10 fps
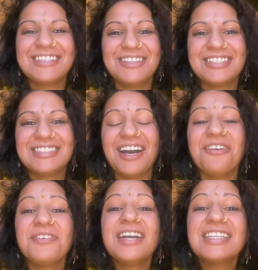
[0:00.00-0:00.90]

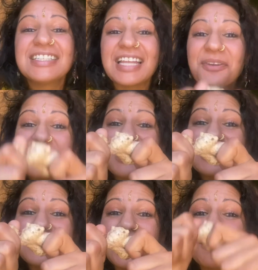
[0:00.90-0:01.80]
yourself. Today we're gonna talk